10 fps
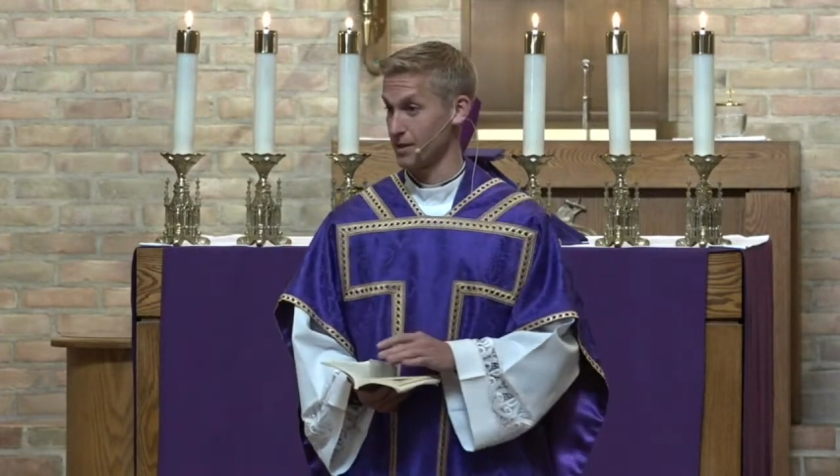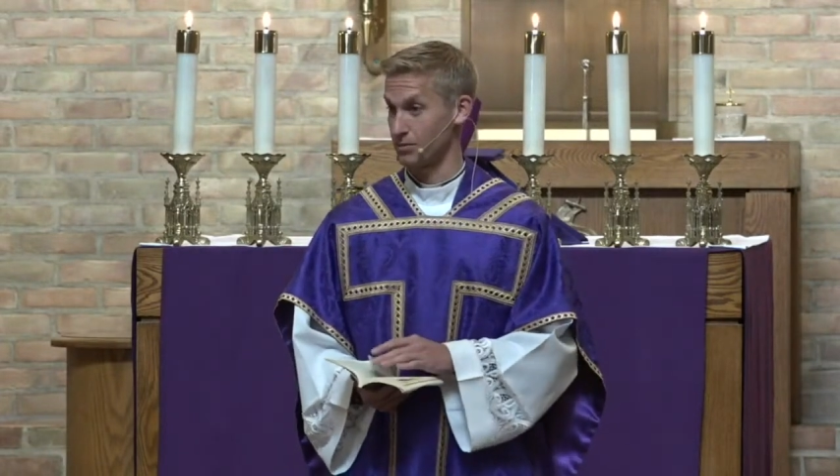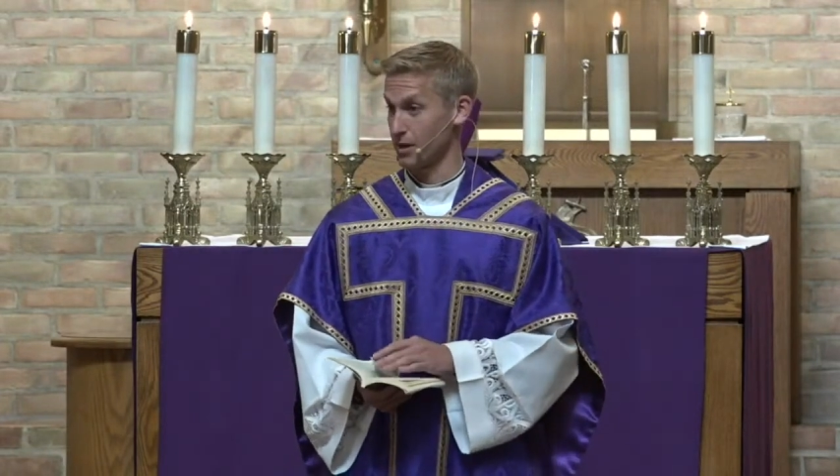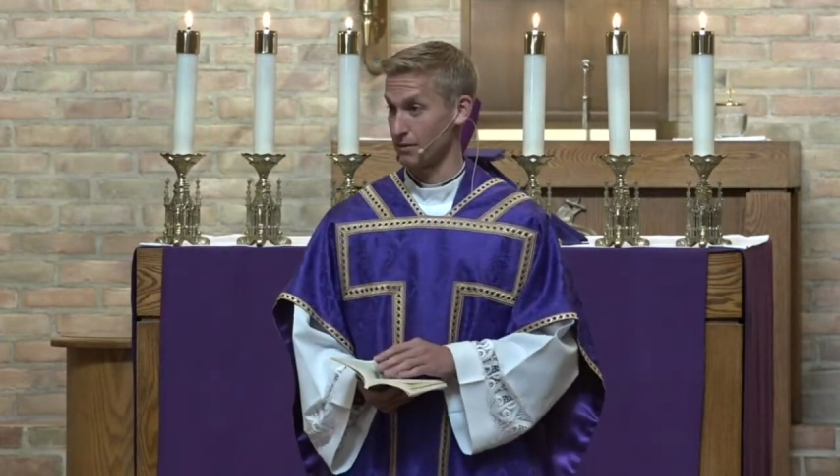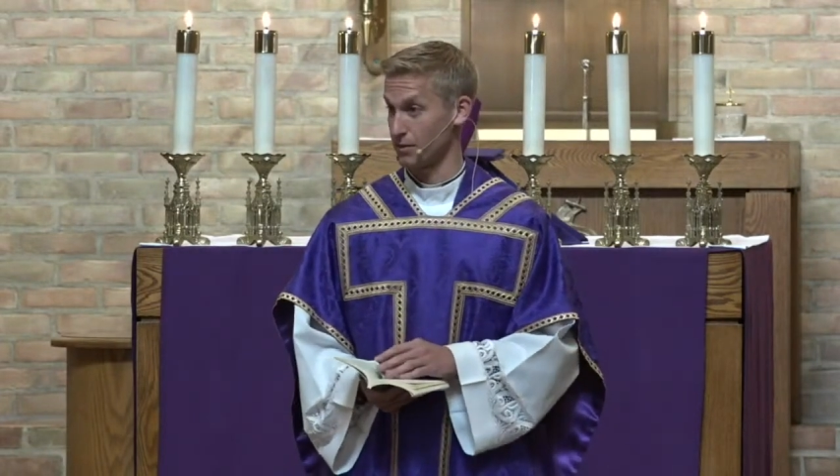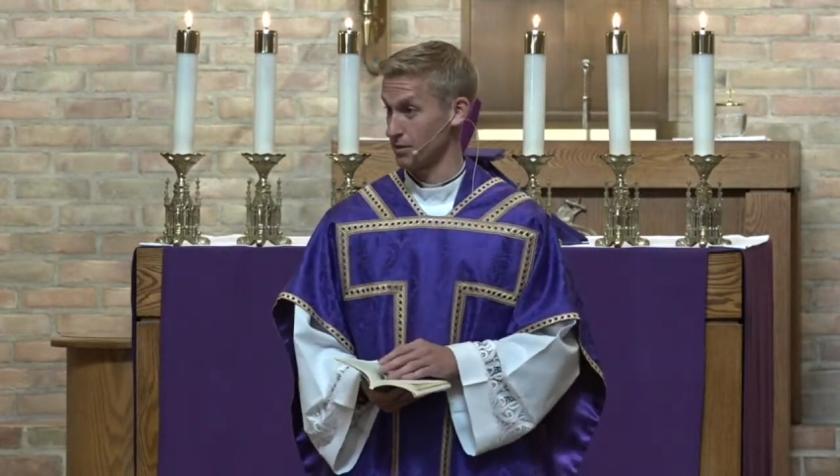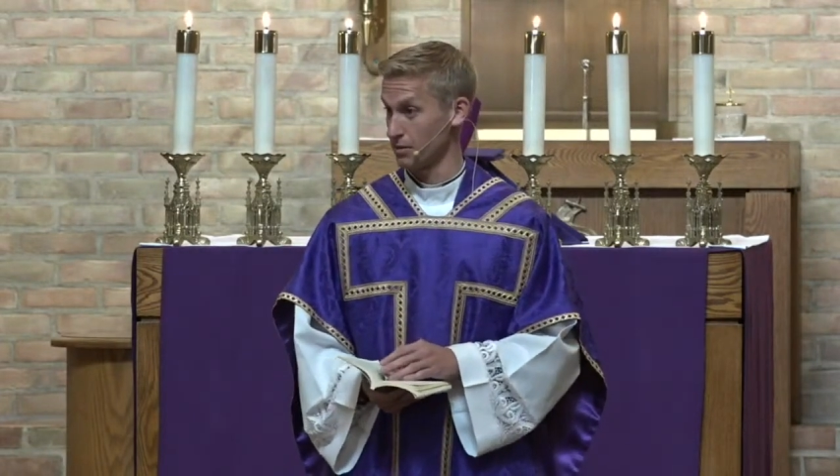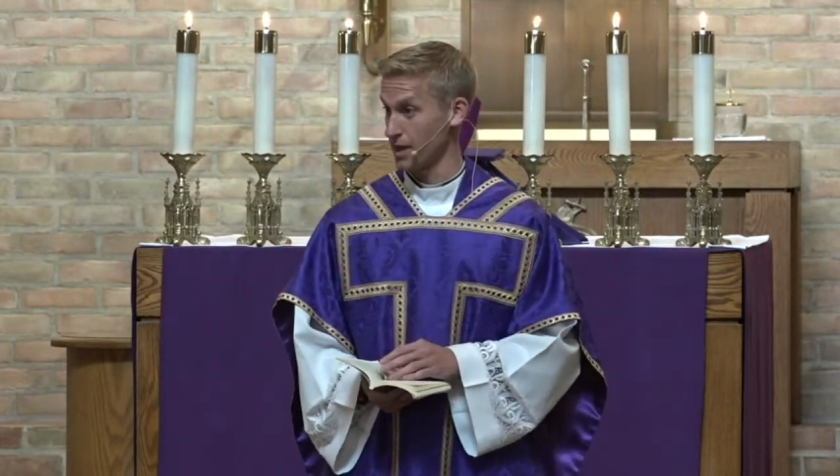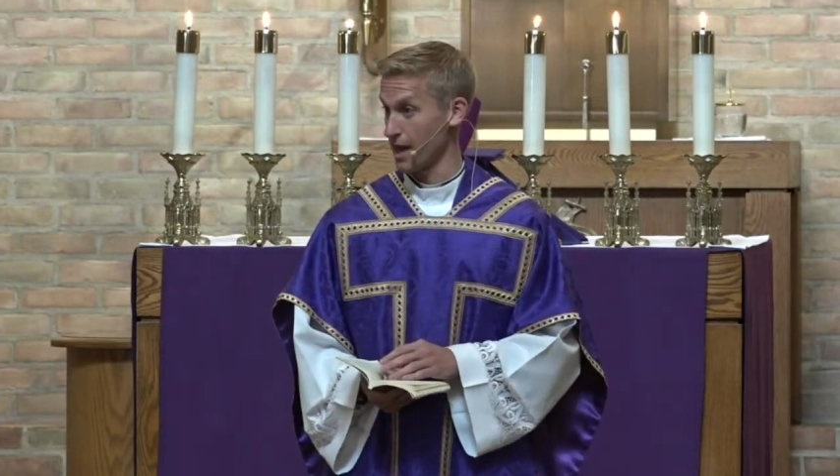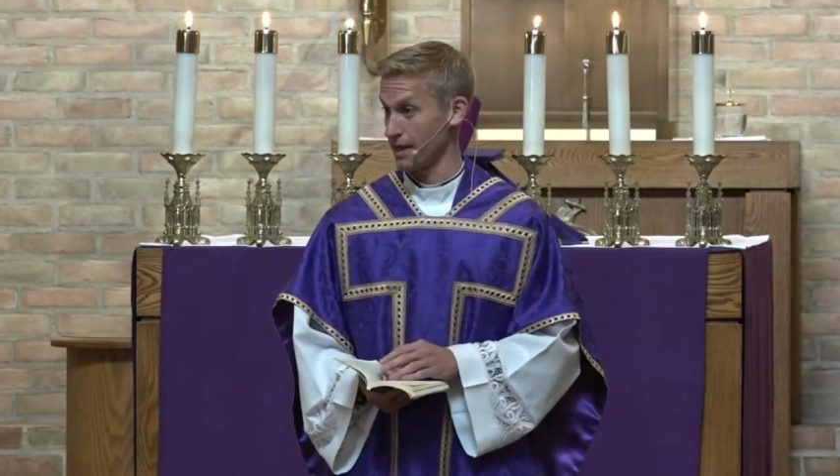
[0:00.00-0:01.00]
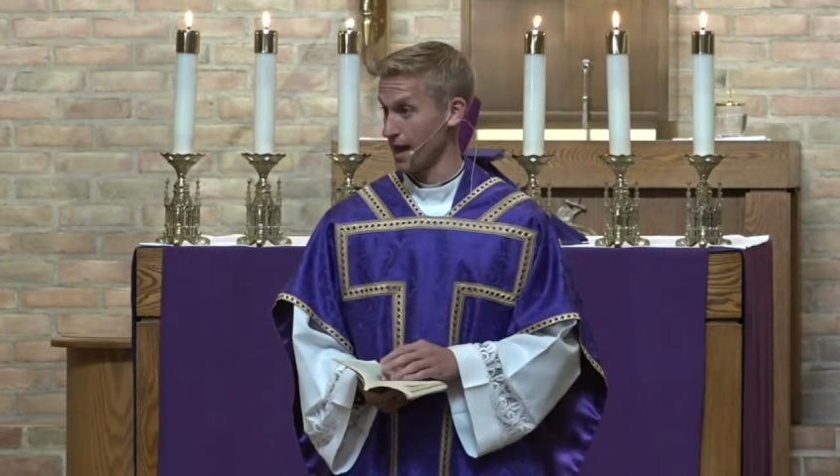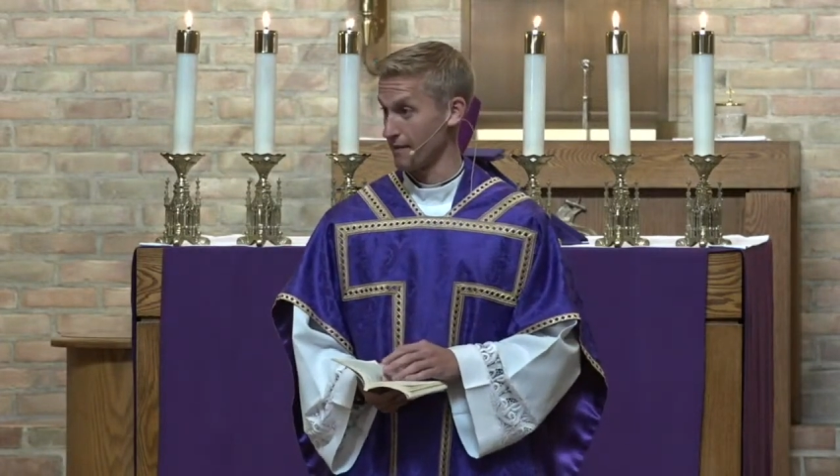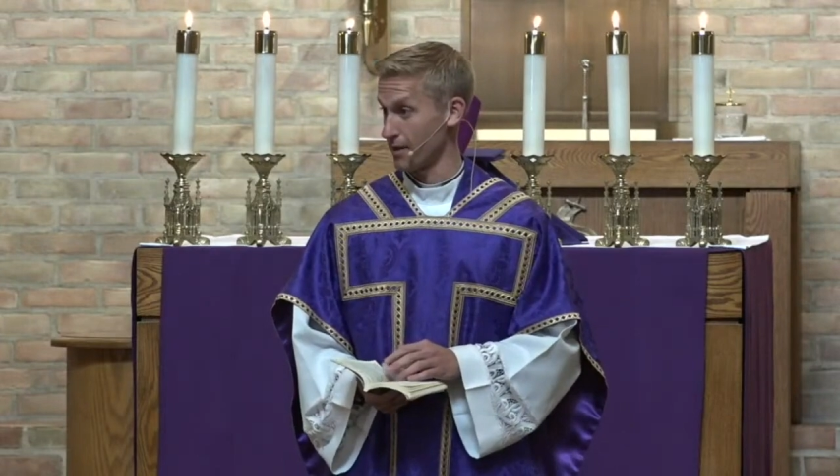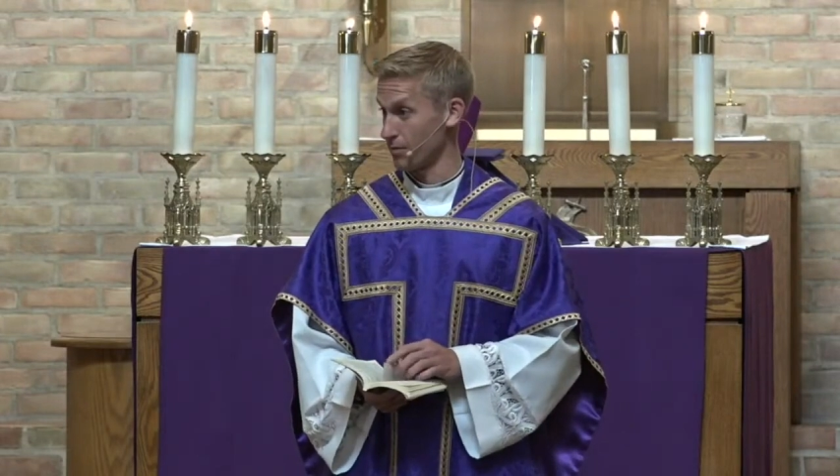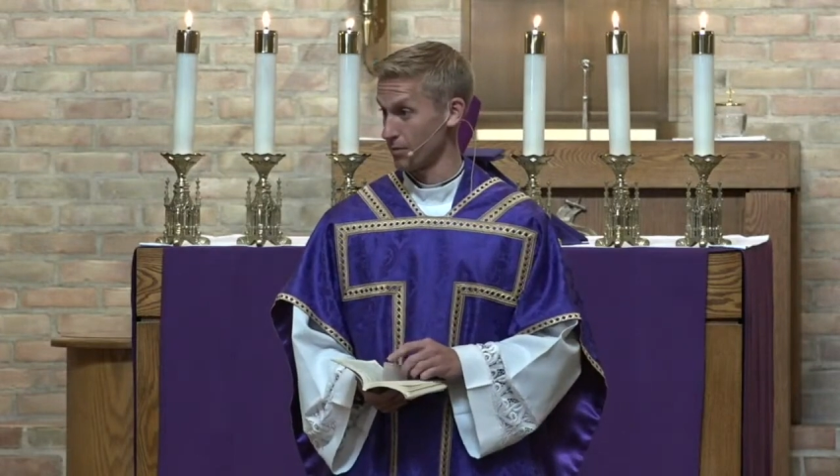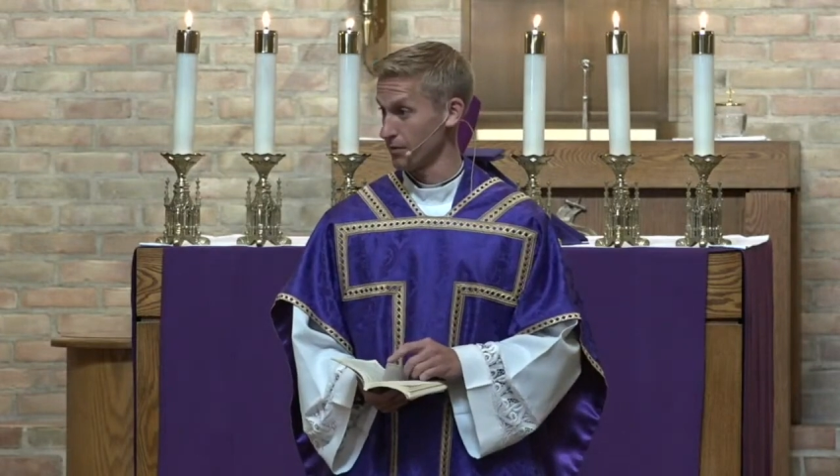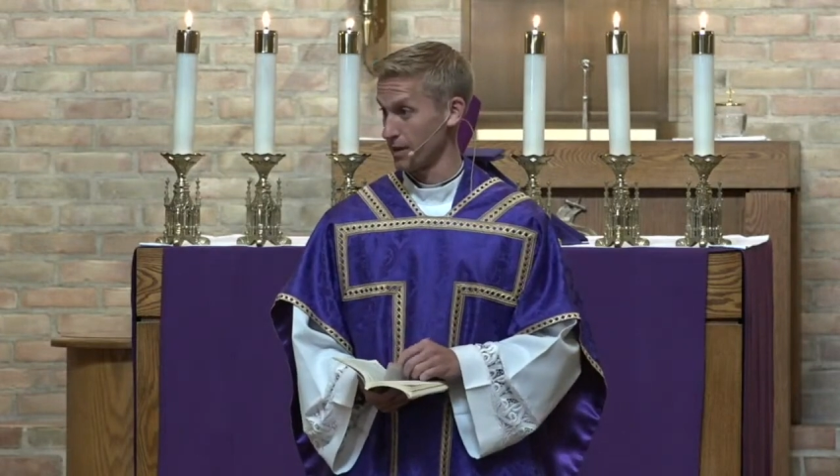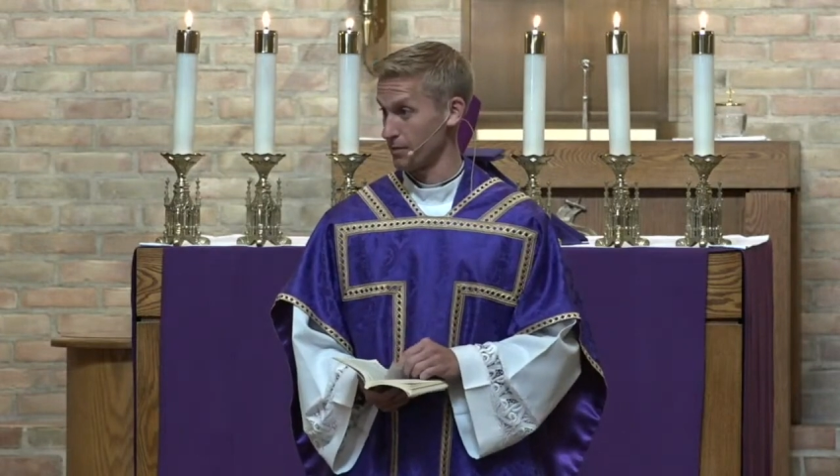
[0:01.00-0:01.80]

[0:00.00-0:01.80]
Mary's would ever do that and have that rule